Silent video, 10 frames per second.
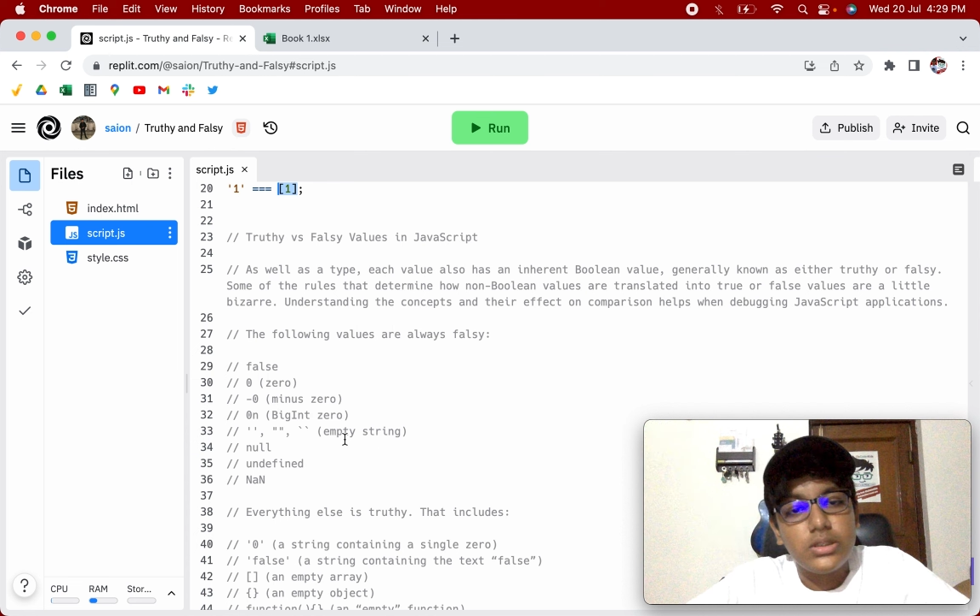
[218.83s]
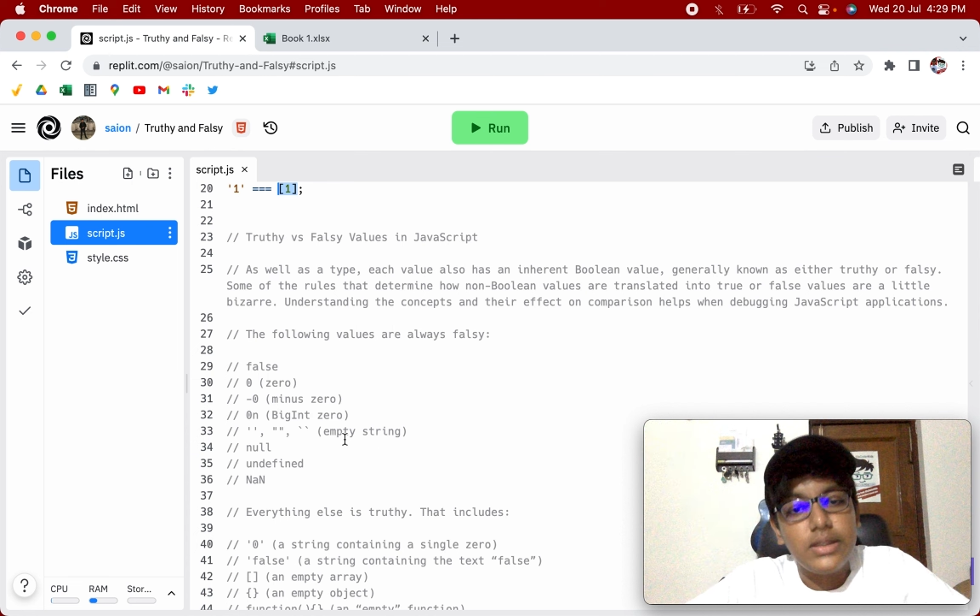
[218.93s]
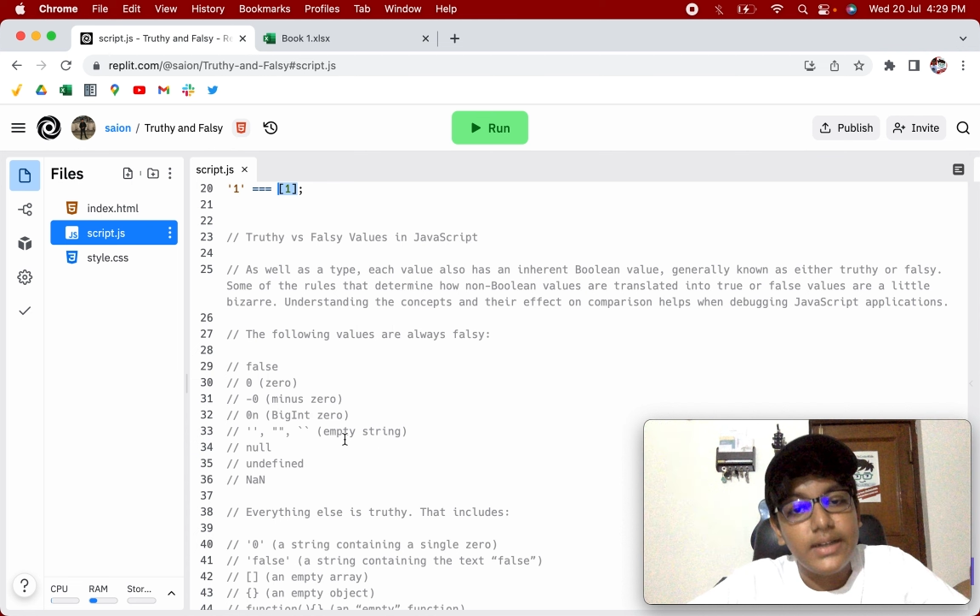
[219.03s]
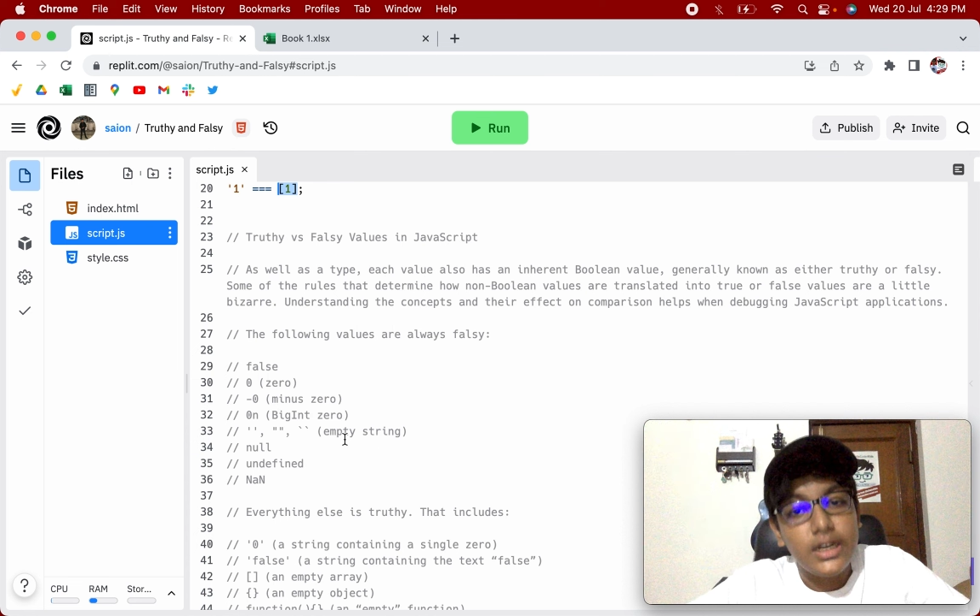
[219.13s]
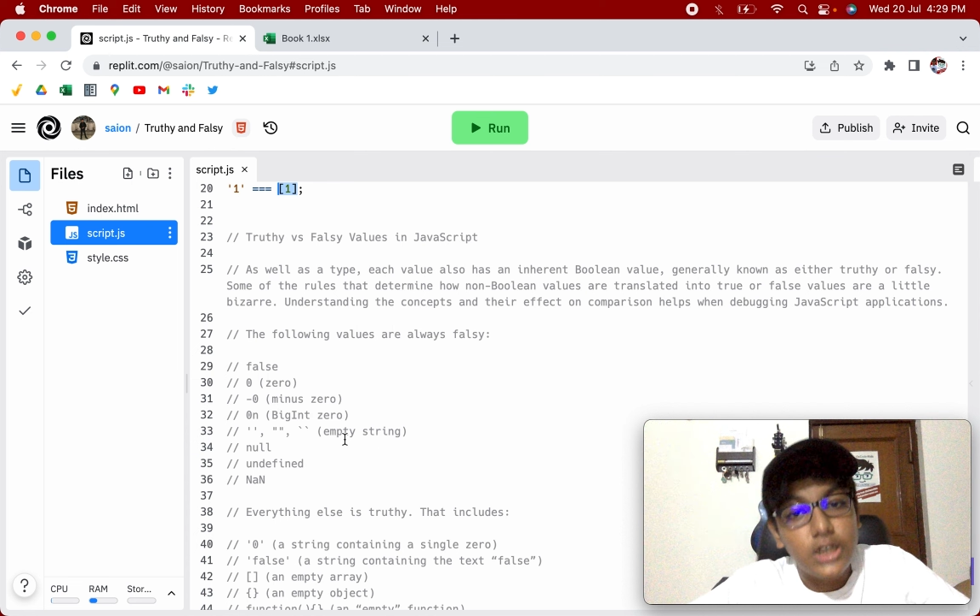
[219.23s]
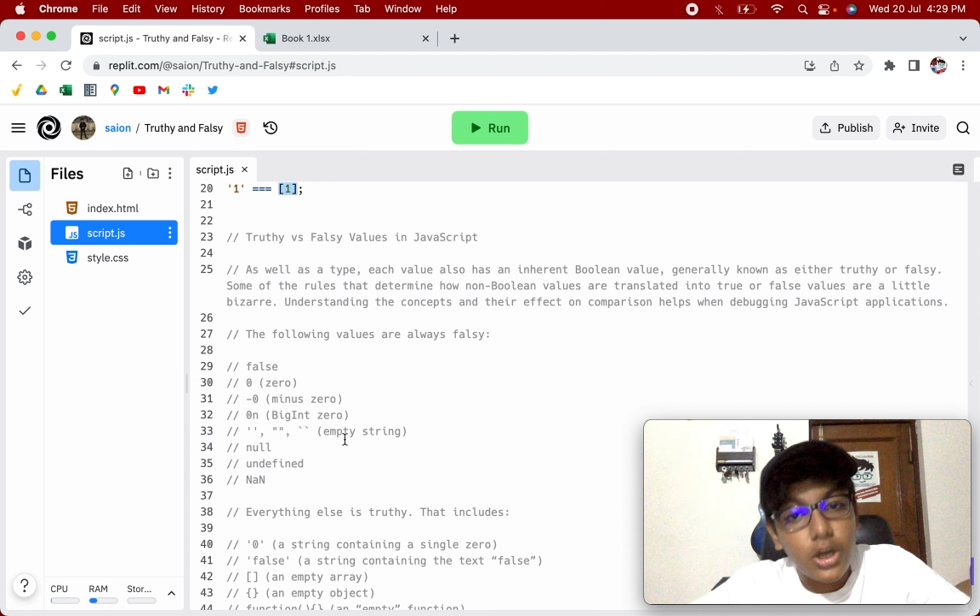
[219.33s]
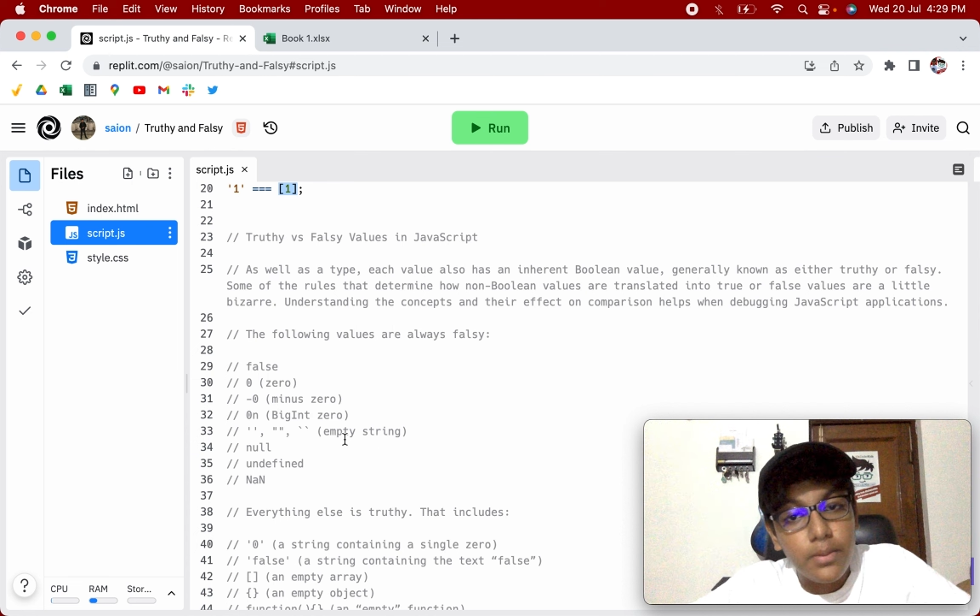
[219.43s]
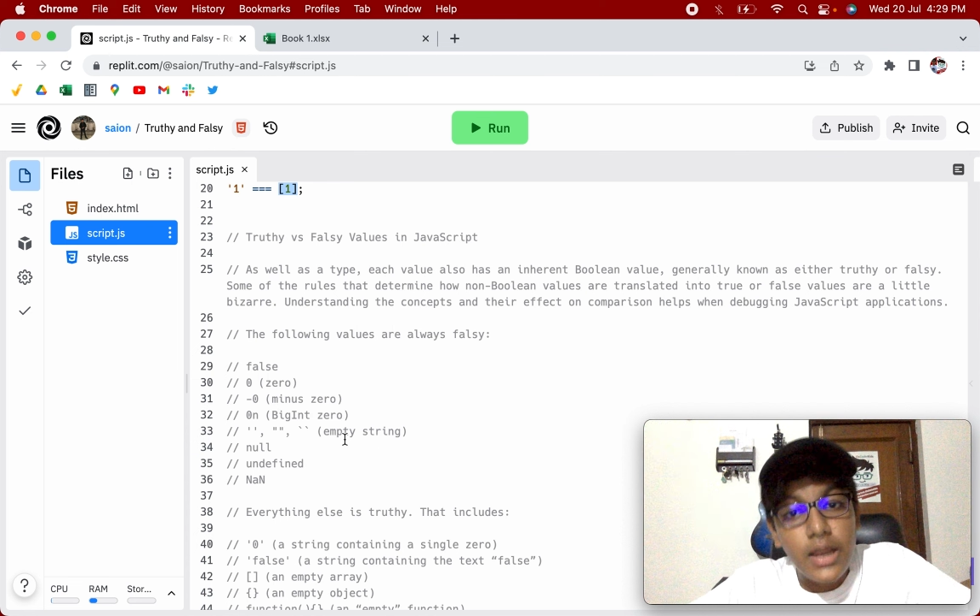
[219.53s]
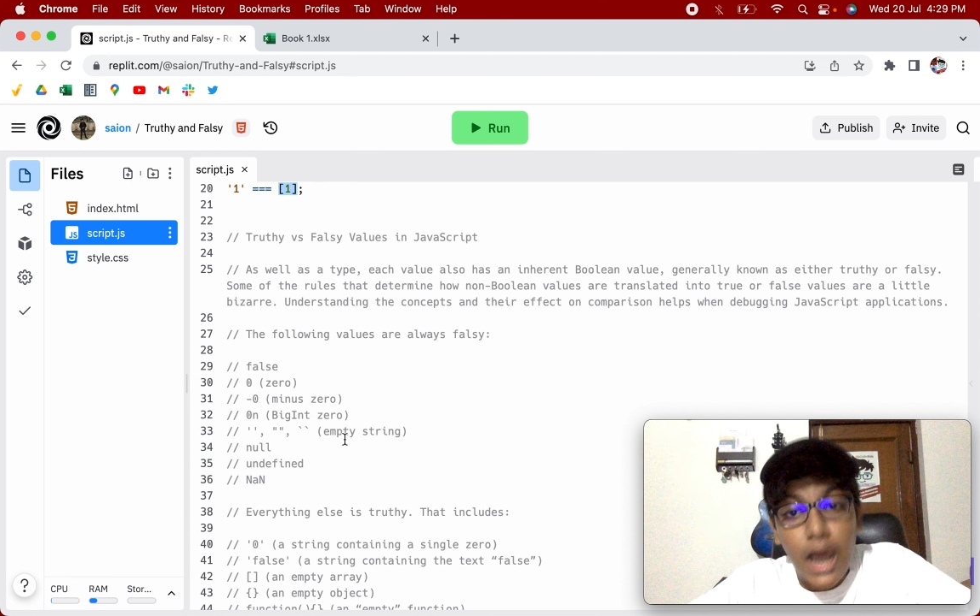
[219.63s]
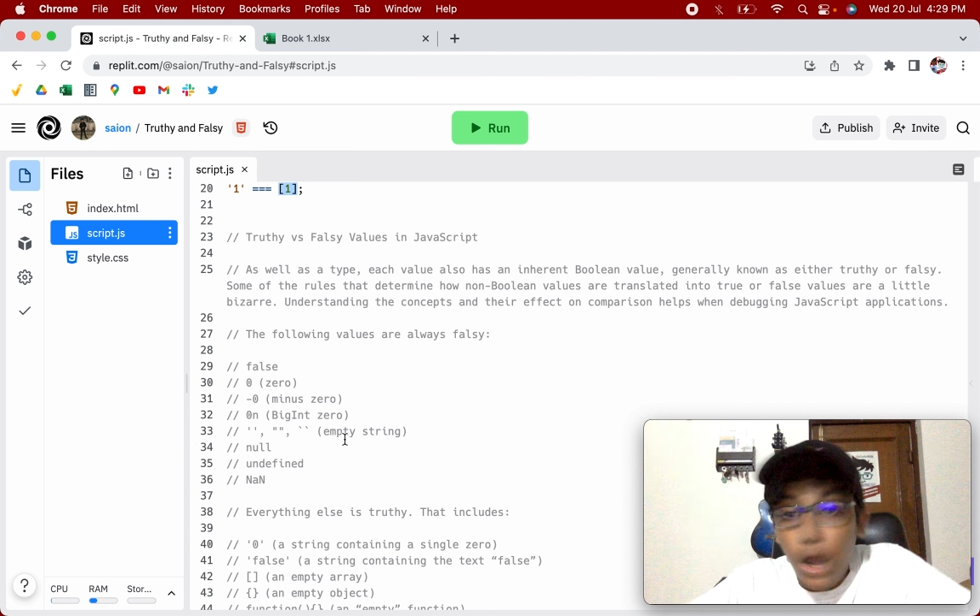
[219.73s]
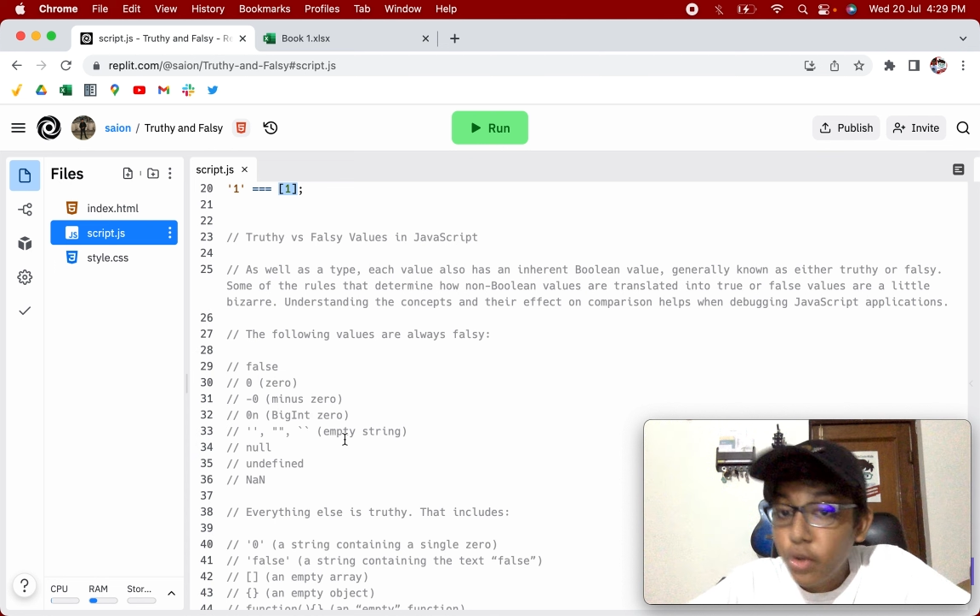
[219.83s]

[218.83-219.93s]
that determine how